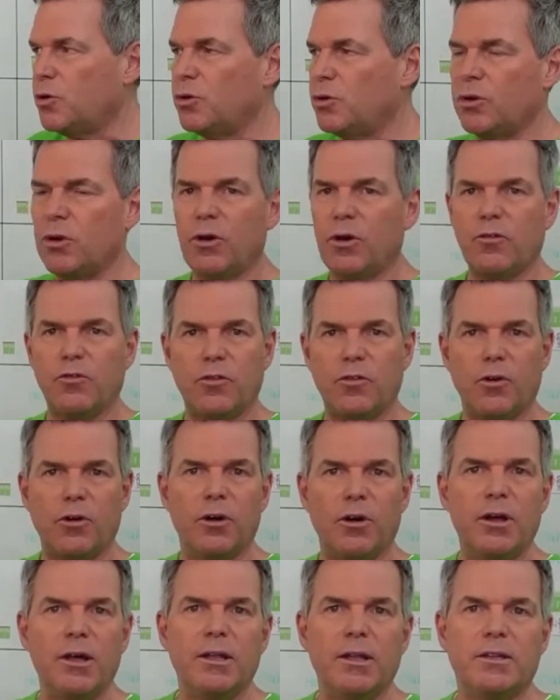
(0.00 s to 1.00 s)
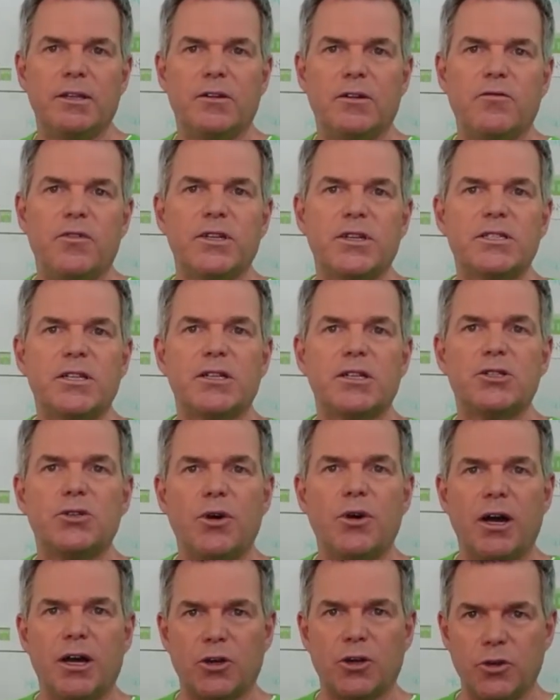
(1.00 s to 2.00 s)
or for Netflix that
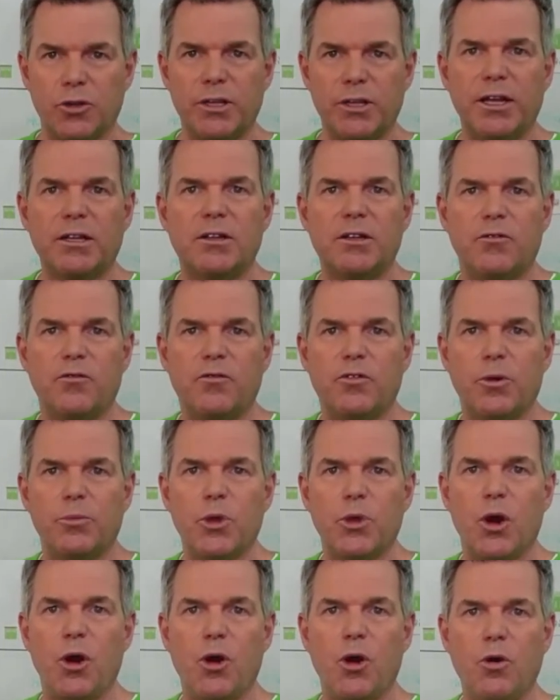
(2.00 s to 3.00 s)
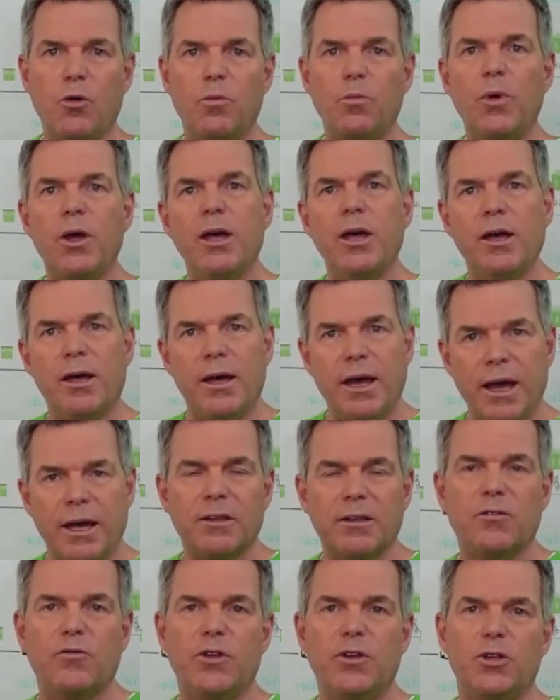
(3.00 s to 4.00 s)
you are connecting from your home
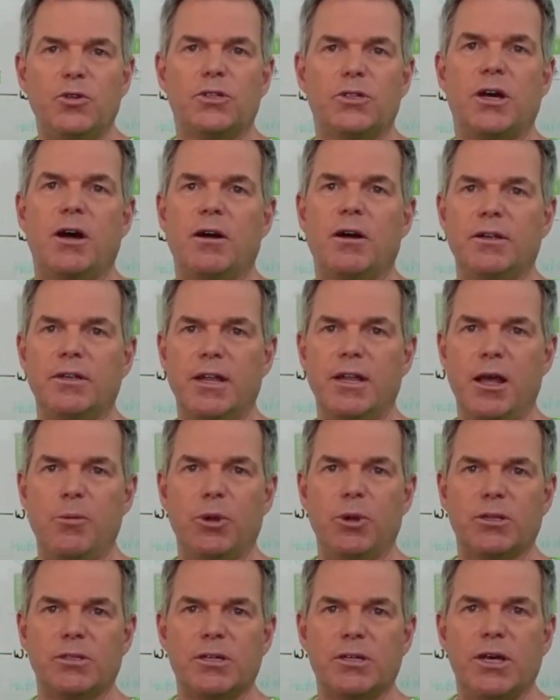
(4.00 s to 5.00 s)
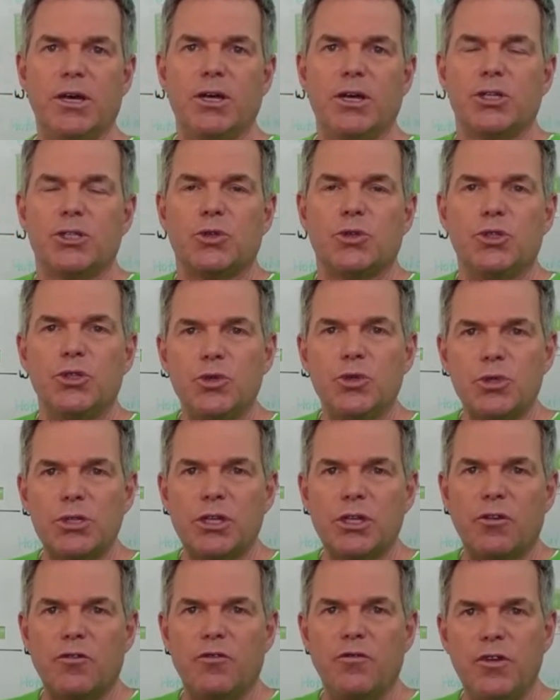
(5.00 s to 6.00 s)
and the videos are enabled. So
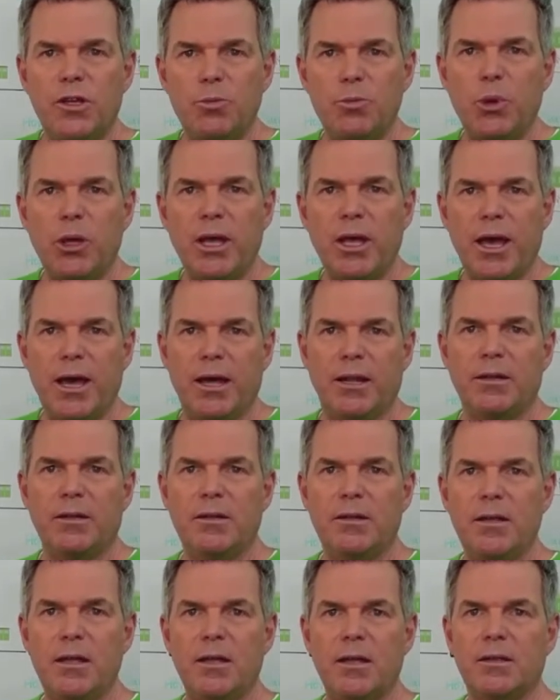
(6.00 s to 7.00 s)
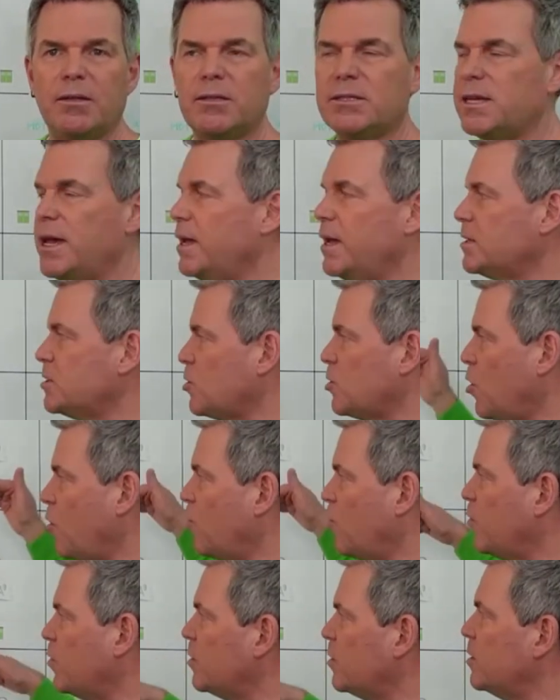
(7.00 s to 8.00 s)
using a VPN takes
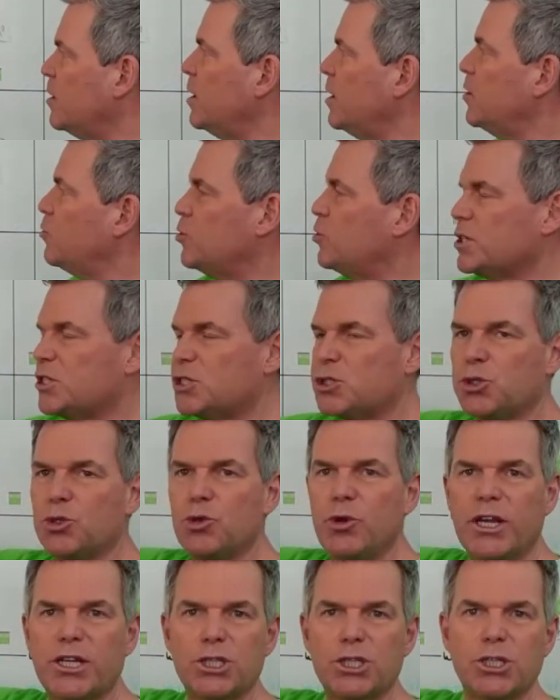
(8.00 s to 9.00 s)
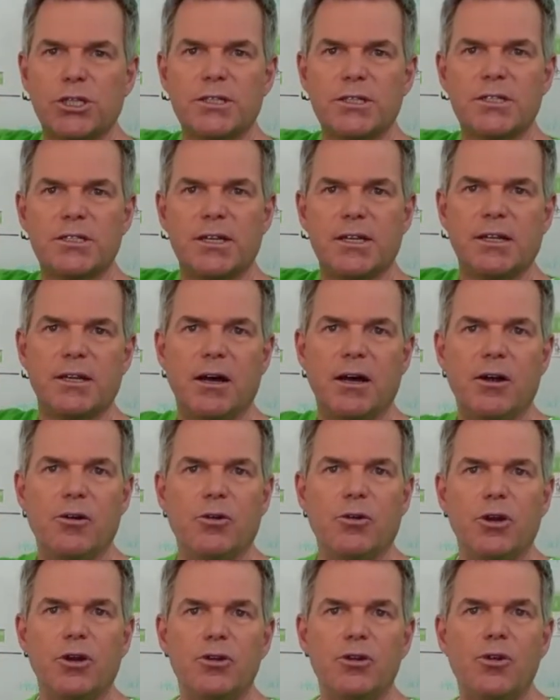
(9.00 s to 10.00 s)
over restrictions that are
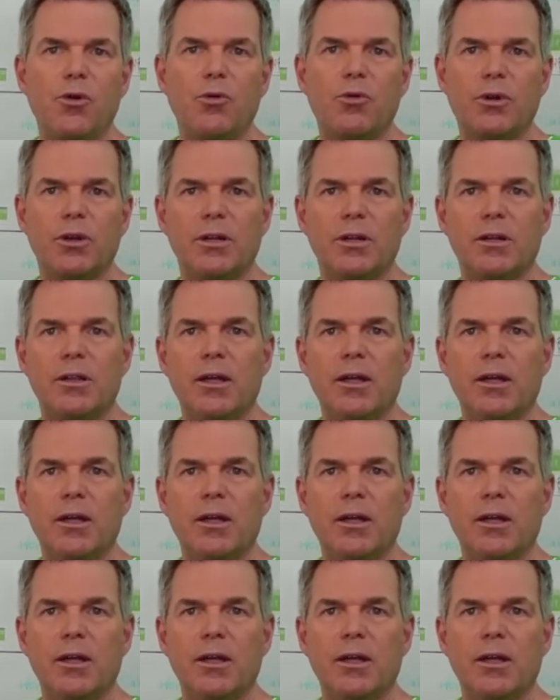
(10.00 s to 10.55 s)
on local